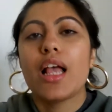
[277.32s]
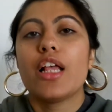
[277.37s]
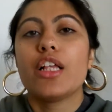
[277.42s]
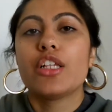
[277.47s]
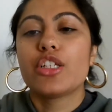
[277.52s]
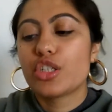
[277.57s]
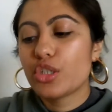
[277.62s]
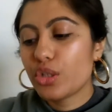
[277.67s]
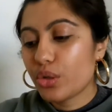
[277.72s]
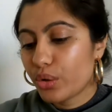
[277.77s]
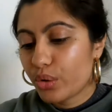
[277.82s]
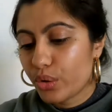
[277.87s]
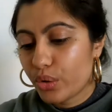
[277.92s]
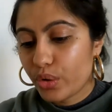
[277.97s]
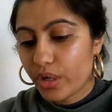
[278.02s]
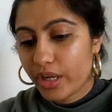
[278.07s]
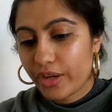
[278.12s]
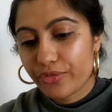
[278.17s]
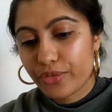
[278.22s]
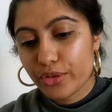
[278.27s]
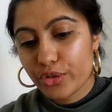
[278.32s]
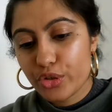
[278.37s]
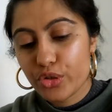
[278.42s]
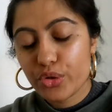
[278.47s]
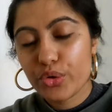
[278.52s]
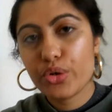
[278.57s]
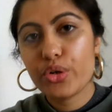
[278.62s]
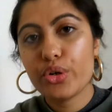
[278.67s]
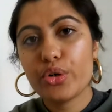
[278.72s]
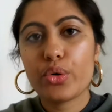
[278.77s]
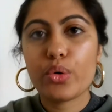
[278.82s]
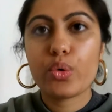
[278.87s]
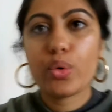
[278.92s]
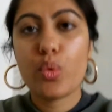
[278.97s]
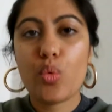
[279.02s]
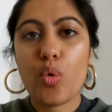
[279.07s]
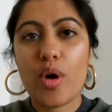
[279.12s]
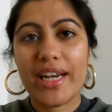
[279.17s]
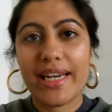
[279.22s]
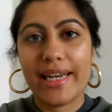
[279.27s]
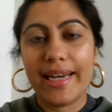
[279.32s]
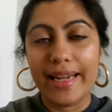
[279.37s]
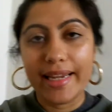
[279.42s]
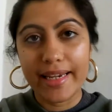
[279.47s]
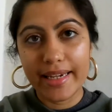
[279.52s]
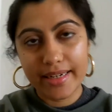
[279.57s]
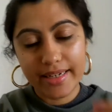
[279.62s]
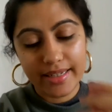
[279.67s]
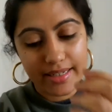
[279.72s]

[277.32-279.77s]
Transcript: So if you don't know what Naked